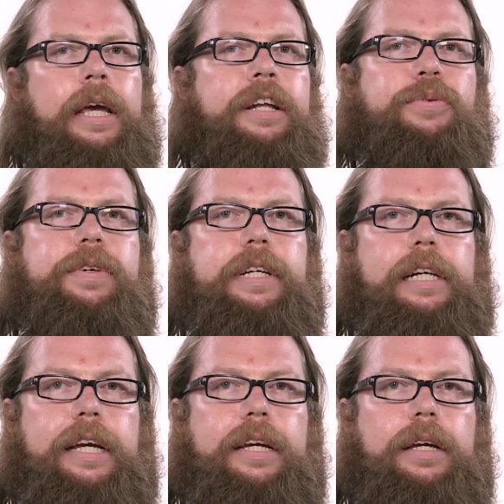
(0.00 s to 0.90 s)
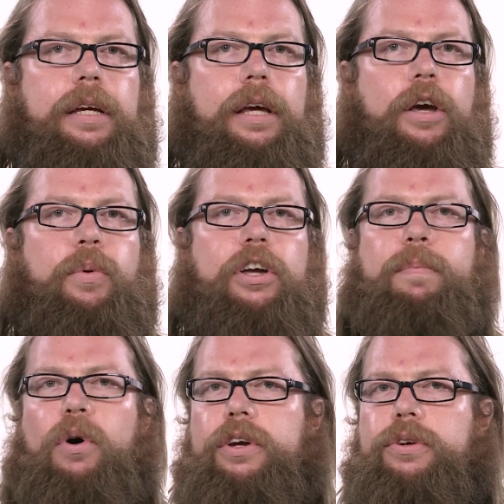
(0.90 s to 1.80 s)
Interestingly, we are
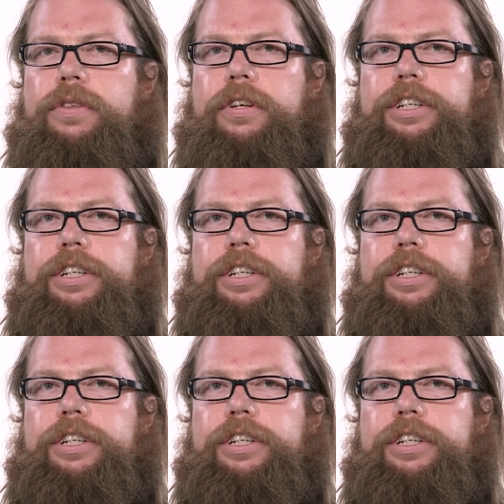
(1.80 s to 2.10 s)
more used to